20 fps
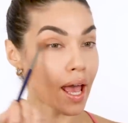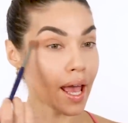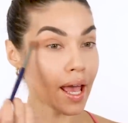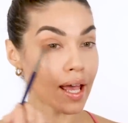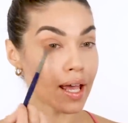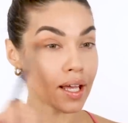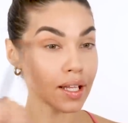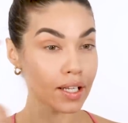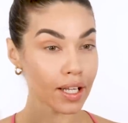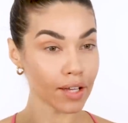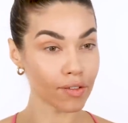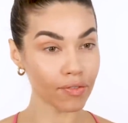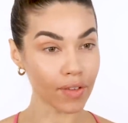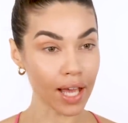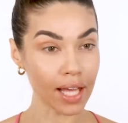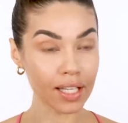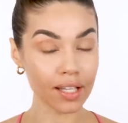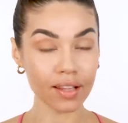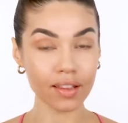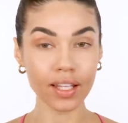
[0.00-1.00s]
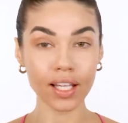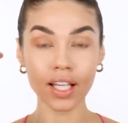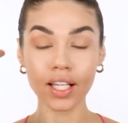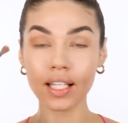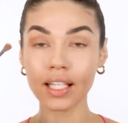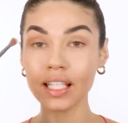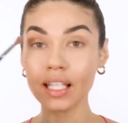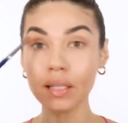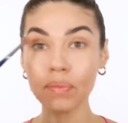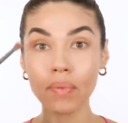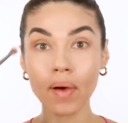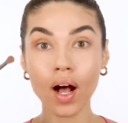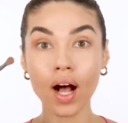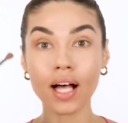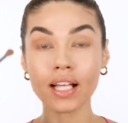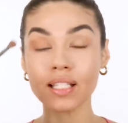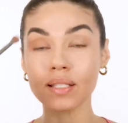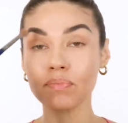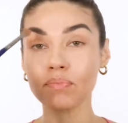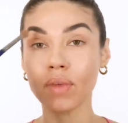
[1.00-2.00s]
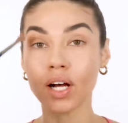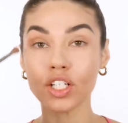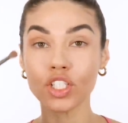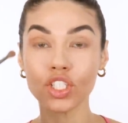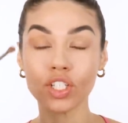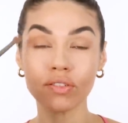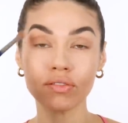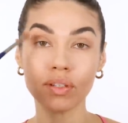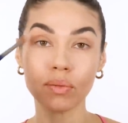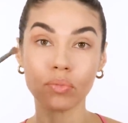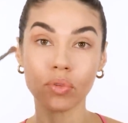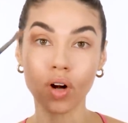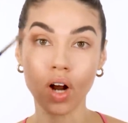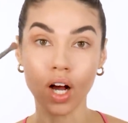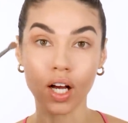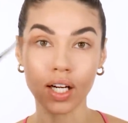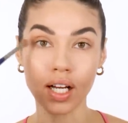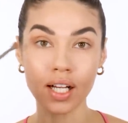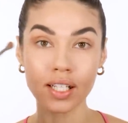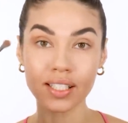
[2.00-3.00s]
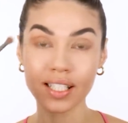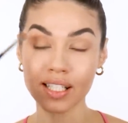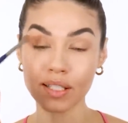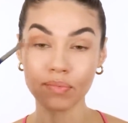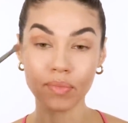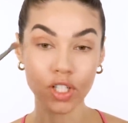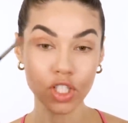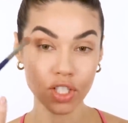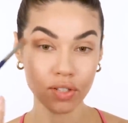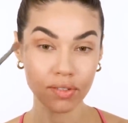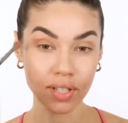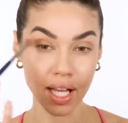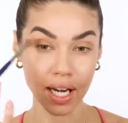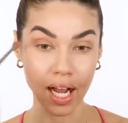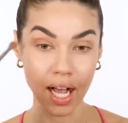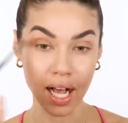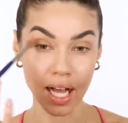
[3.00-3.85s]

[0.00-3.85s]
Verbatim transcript: And if anything, keep as much of the product, as much of that